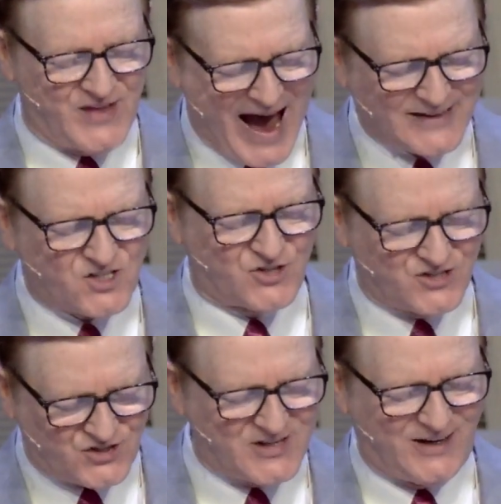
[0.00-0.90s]
That's the
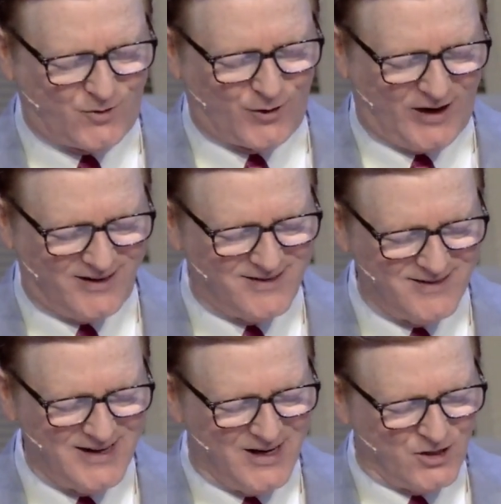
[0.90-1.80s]
secret.
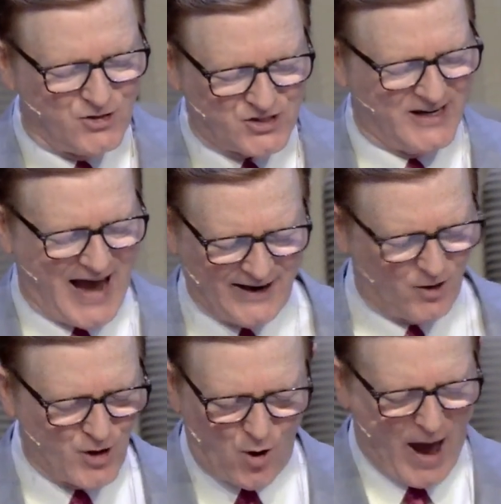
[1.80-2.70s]
You see, I
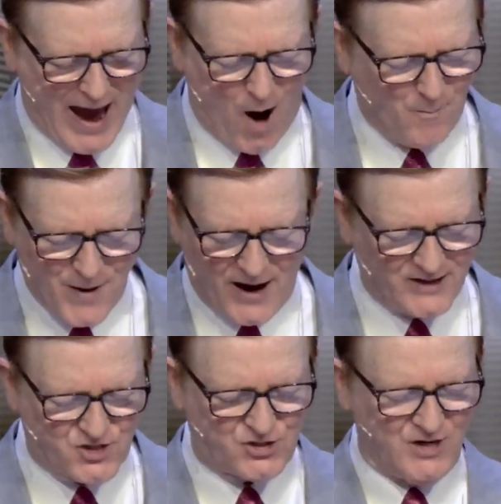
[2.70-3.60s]
don't know how
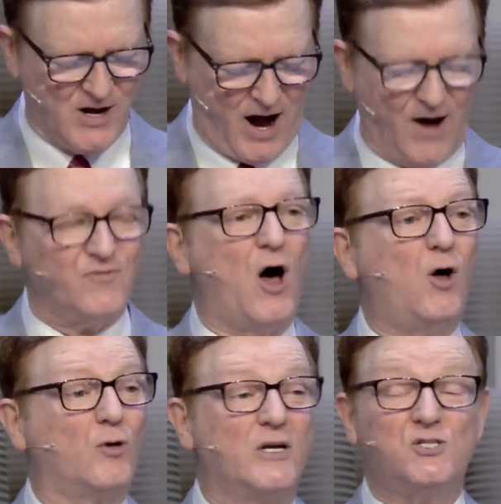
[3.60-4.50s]
much of the
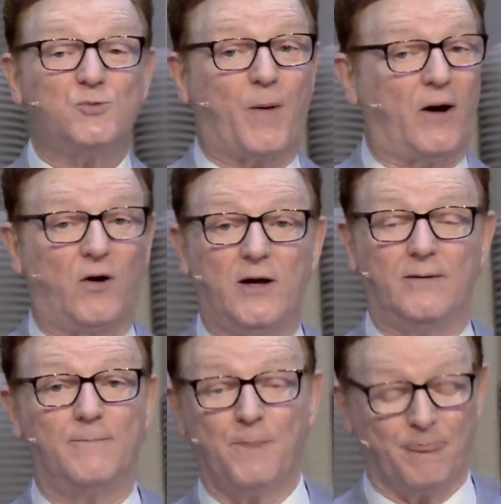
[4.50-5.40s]
Holy Spirit
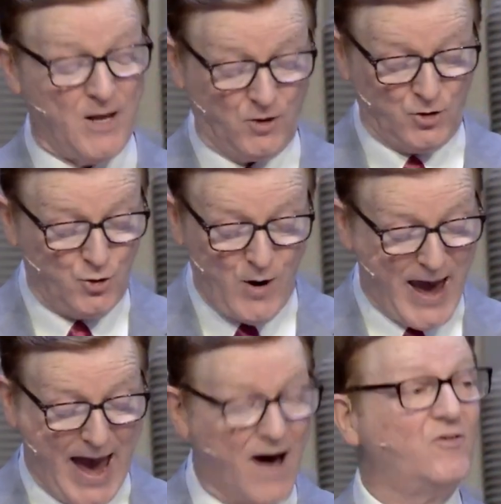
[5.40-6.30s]
you
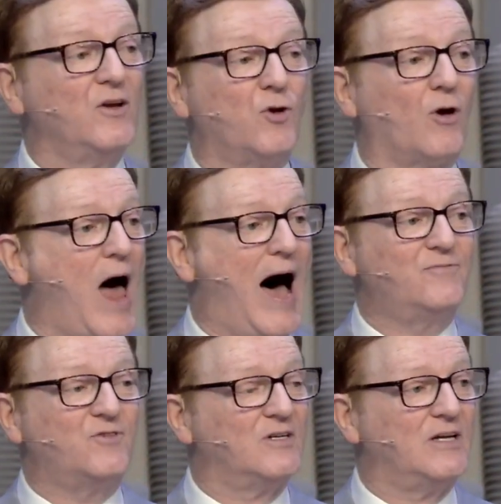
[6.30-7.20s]
have in your
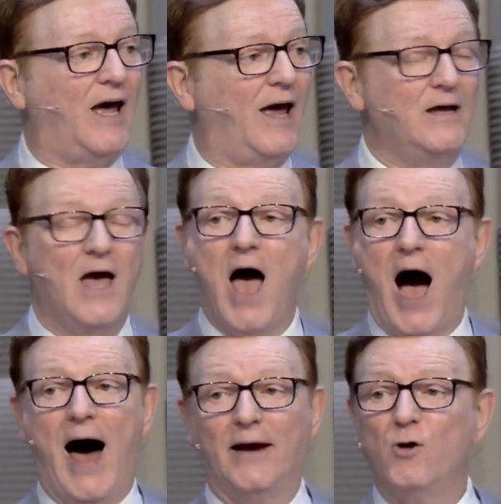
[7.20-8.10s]
life today.
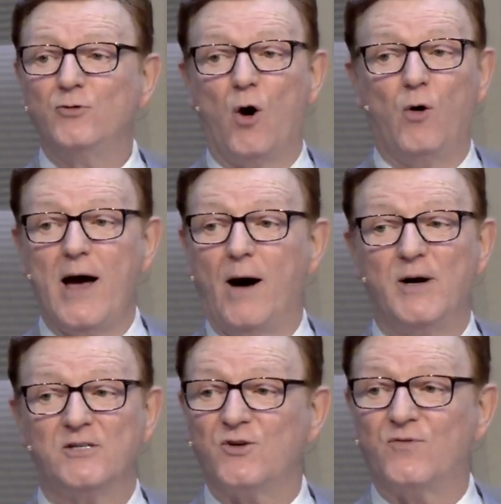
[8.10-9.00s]
I don't know how
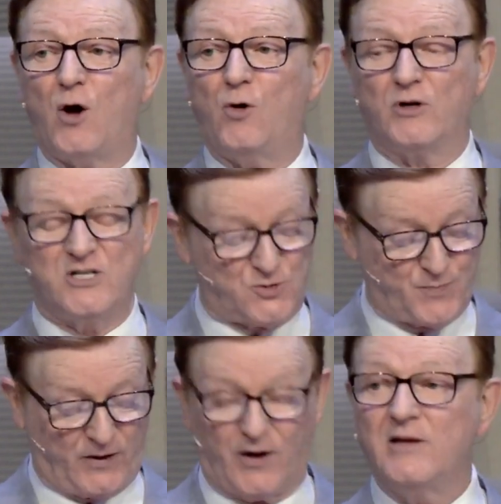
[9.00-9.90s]
much of the Holy
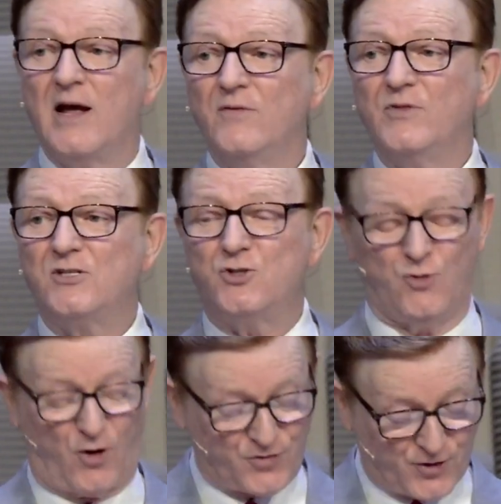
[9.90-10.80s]
Spirit that
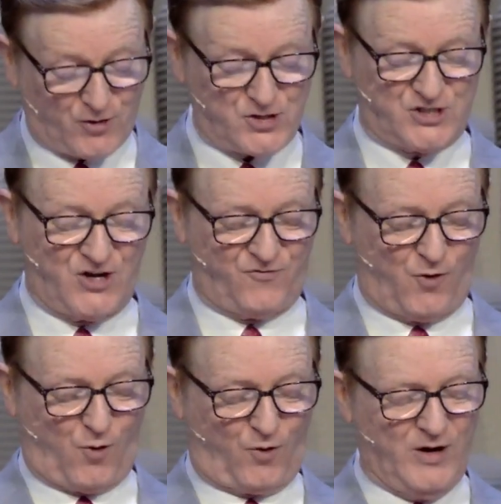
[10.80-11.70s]
you are thirsty
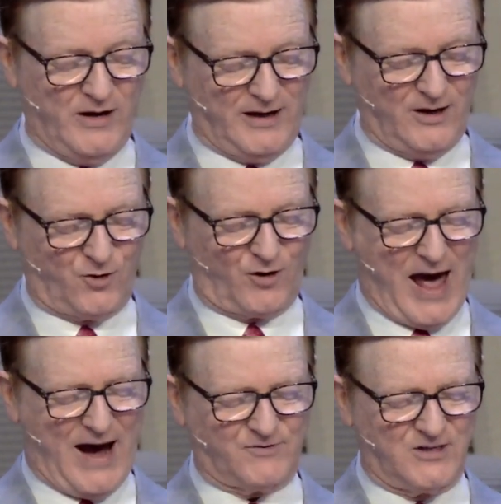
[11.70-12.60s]
for in your
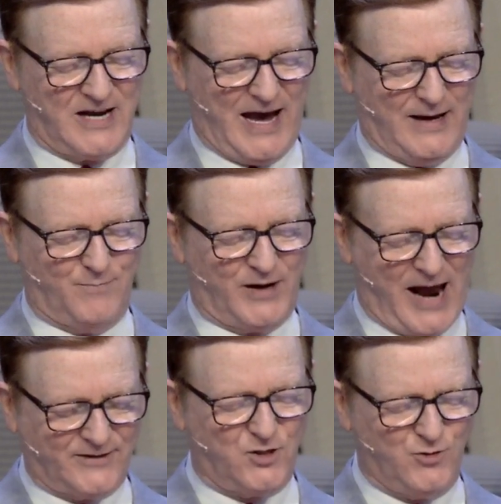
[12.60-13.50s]
life today, but
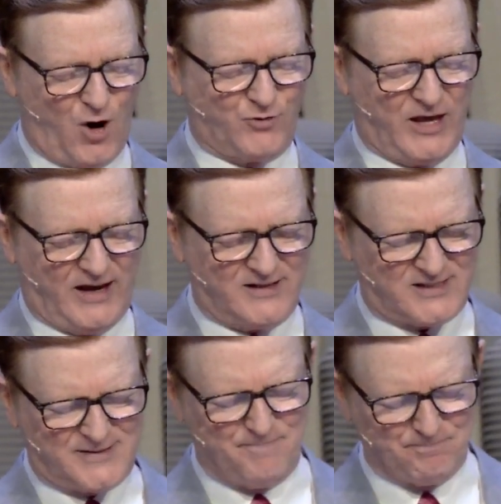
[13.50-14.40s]
I do know
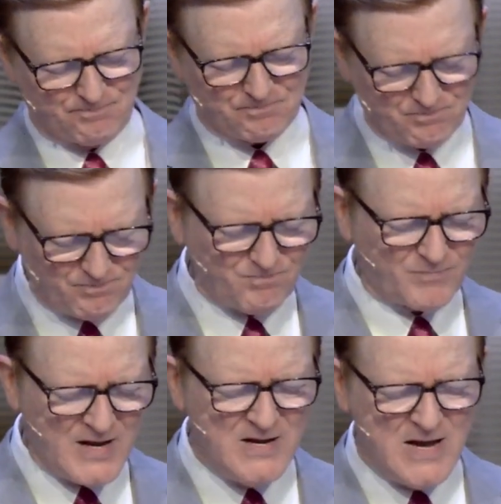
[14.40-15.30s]
this.
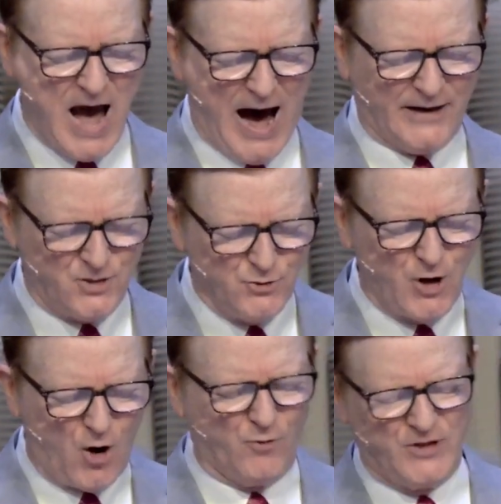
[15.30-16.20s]
I do
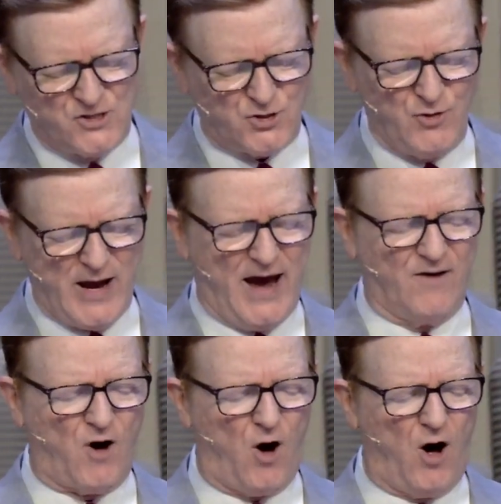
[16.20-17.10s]
know that you
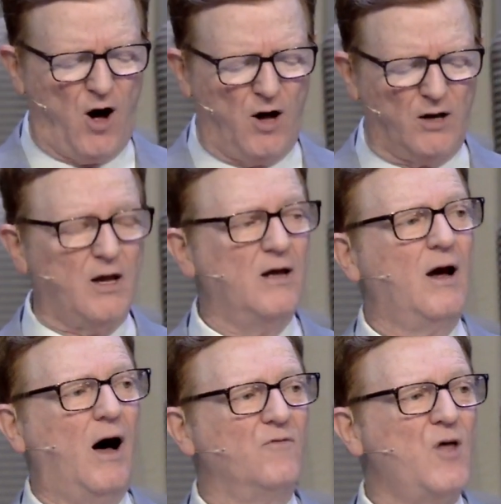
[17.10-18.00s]
have all
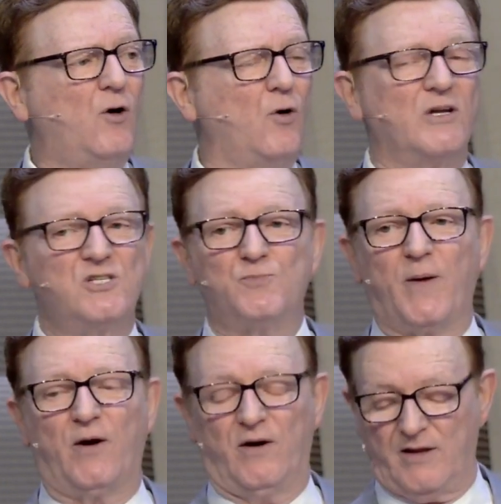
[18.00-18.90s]
of the Holy
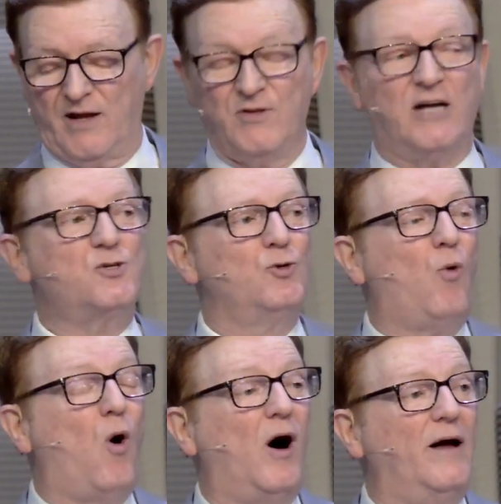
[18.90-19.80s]
Spirit that you
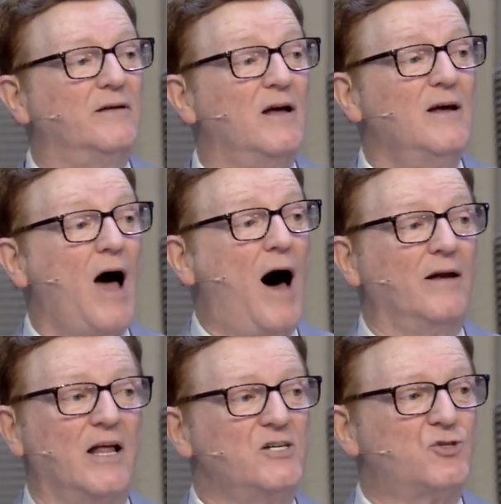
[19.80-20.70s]
want,
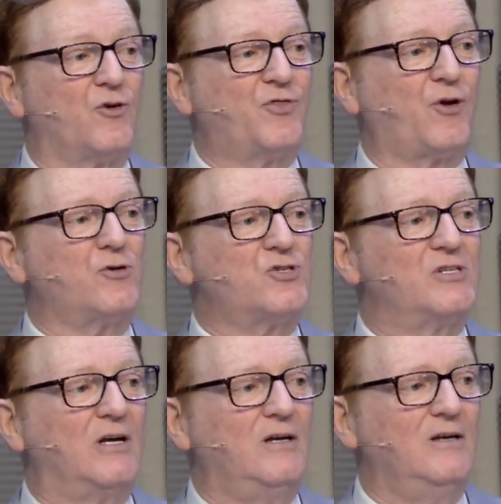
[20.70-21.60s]
unless you're
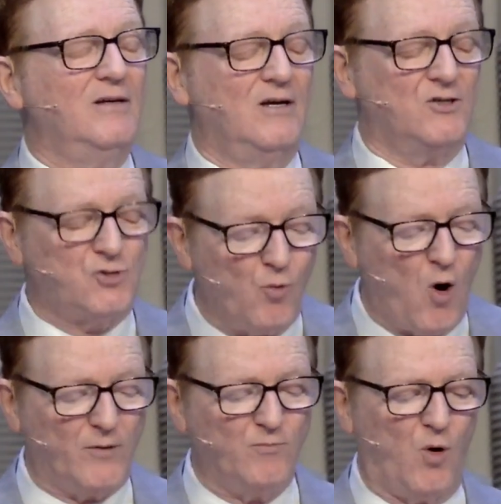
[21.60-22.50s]
thirsty to
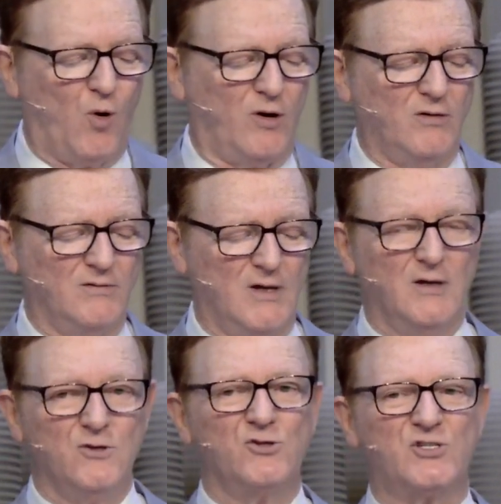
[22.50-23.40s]
want more.
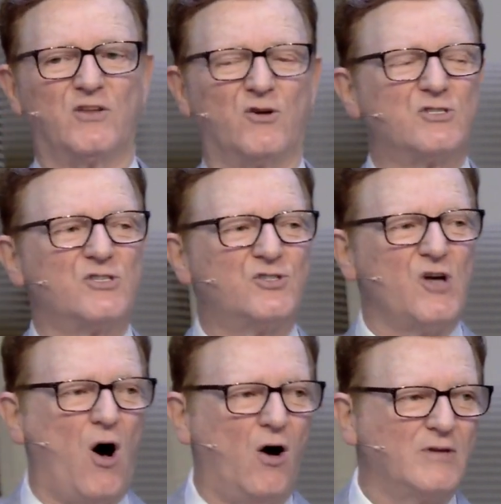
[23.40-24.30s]
You see, there's a
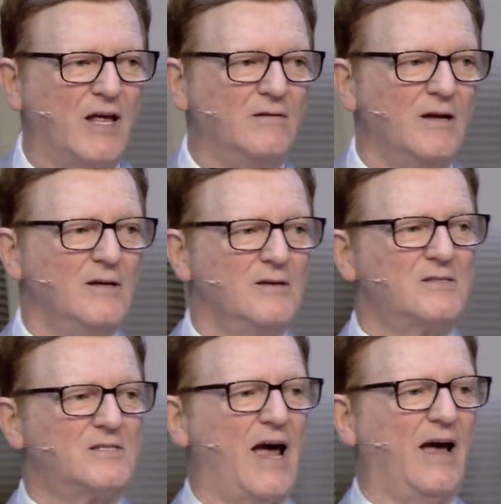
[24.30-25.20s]
song that
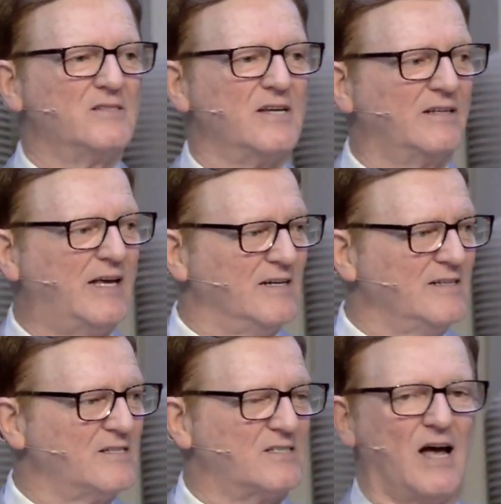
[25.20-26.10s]
says, and Ken
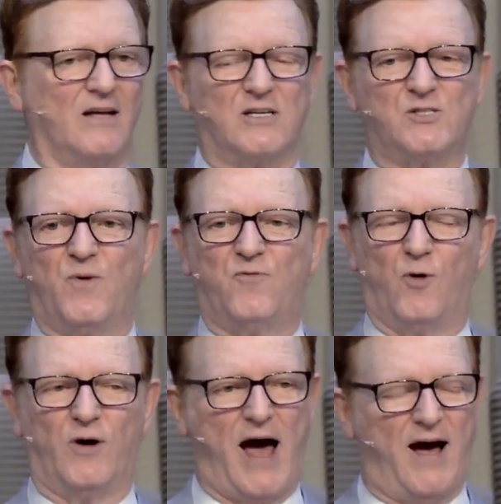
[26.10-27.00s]
has sung this
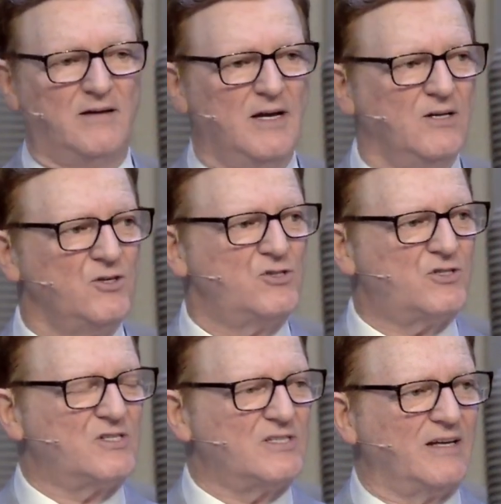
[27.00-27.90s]
before, and I used
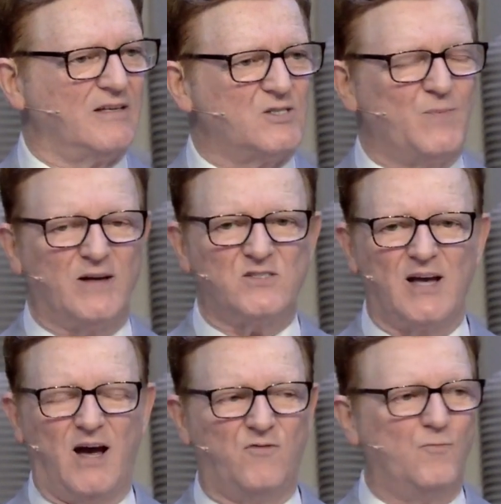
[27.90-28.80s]
to sing this
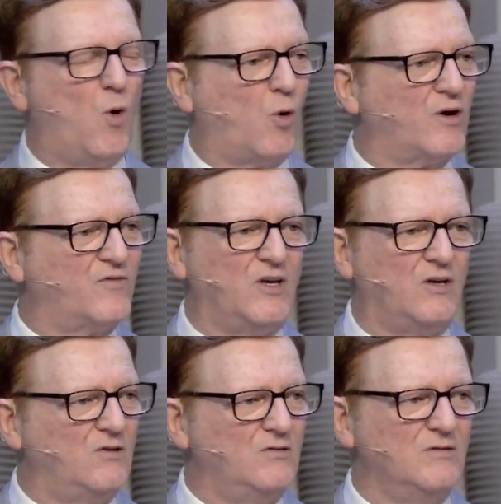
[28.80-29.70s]
myself, more of
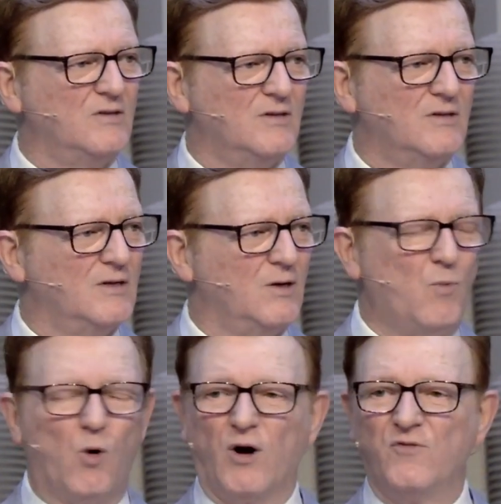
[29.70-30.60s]
you,
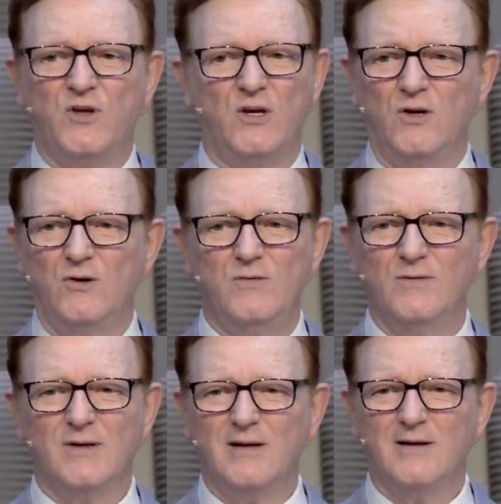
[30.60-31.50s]
more of you.
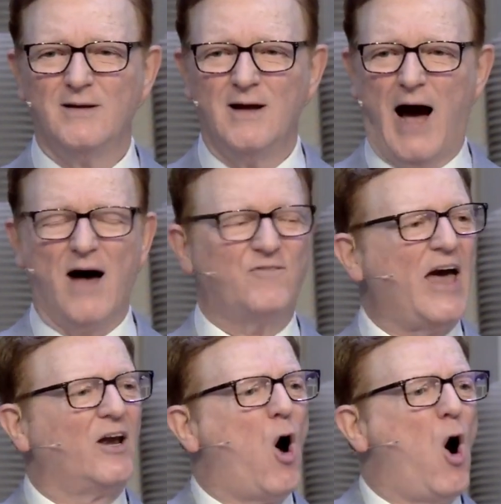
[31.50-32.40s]
I've
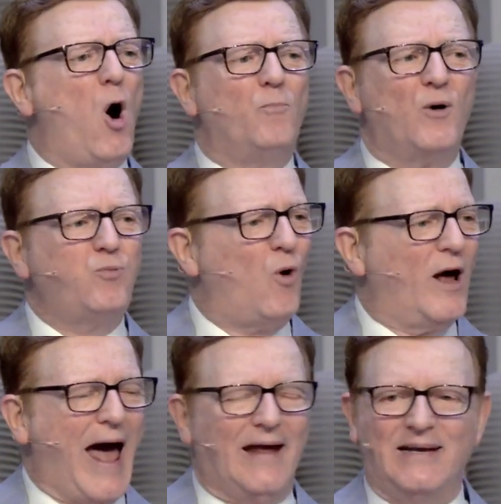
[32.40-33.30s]
had all but
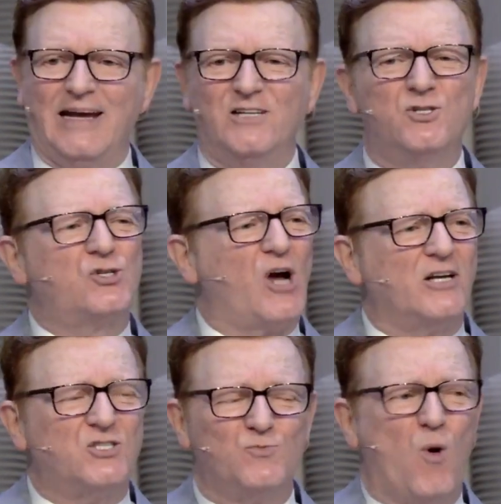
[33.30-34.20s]
what I need,
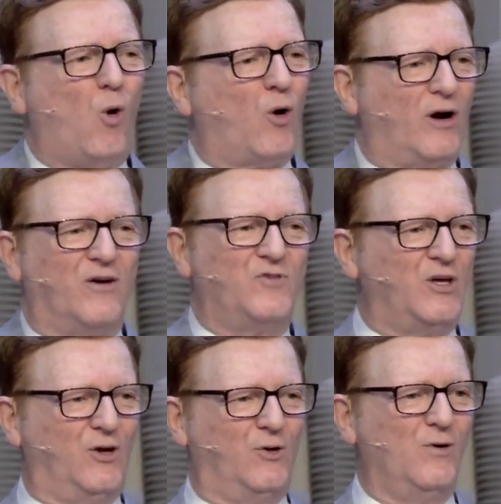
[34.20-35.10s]
just more of
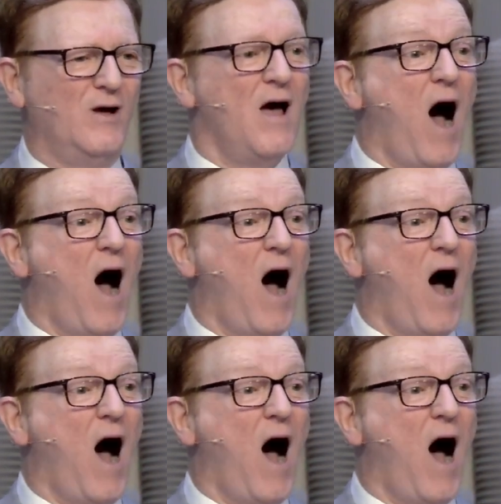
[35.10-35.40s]
you.